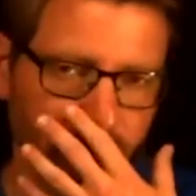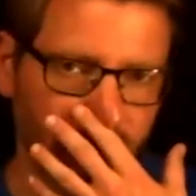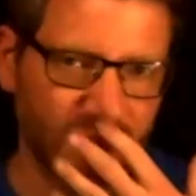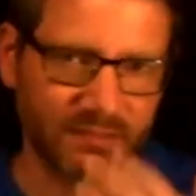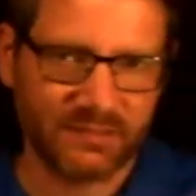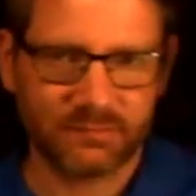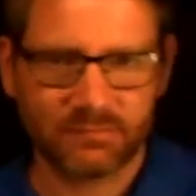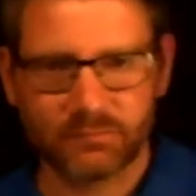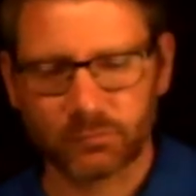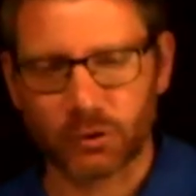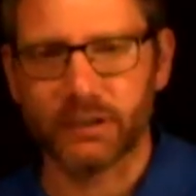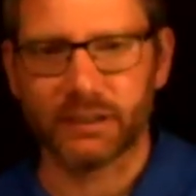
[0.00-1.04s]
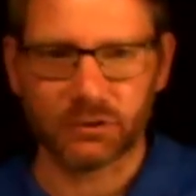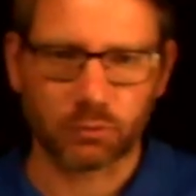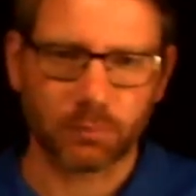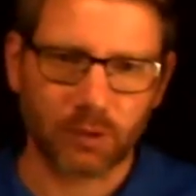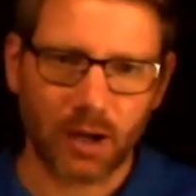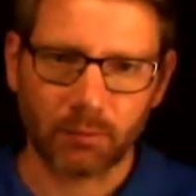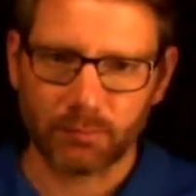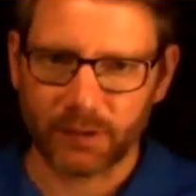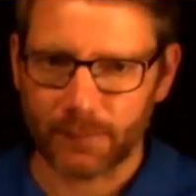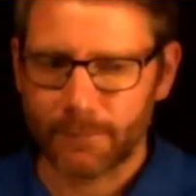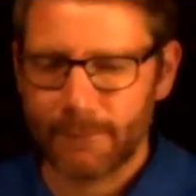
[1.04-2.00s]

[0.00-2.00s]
kind of running into a problem there.